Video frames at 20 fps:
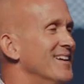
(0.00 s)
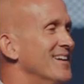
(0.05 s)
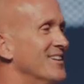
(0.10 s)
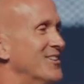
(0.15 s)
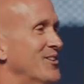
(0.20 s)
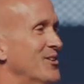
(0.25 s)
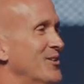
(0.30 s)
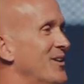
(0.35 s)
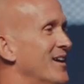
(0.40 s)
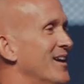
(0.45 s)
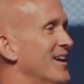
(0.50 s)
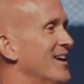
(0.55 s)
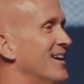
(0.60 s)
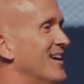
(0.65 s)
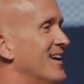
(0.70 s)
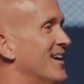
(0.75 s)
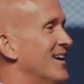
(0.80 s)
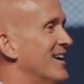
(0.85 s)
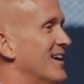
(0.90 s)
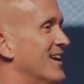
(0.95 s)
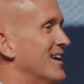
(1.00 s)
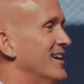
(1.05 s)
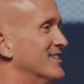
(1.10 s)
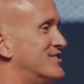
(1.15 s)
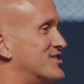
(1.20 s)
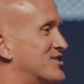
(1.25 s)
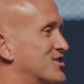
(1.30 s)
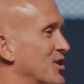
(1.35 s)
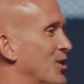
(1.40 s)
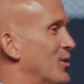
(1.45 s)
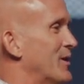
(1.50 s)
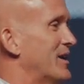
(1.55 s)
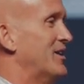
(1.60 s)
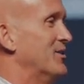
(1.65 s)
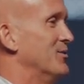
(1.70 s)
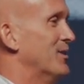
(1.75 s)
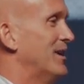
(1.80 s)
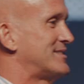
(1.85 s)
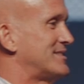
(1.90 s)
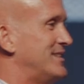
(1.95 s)
Dude, it's so
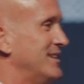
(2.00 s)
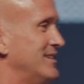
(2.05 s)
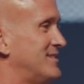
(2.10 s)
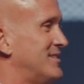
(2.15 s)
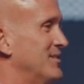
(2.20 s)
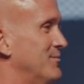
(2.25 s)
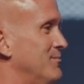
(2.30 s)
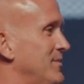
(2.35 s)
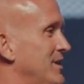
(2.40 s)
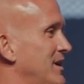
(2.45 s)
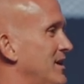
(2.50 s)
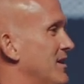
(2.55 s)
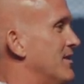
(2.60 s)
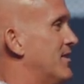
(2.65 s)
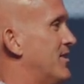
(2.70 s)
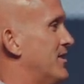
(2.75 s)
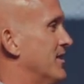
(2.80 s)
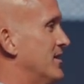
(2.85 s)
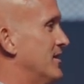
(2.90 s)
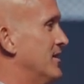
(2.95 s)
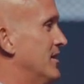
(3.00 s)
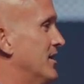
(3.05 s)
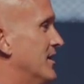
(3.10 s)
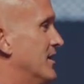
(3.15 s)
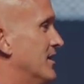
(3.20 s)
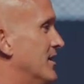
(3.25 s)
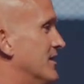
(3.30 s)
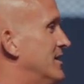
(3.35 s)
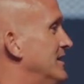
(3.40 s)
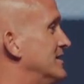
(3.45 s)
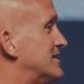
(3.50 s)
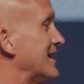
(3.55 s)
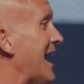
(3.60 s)
interesting to me that these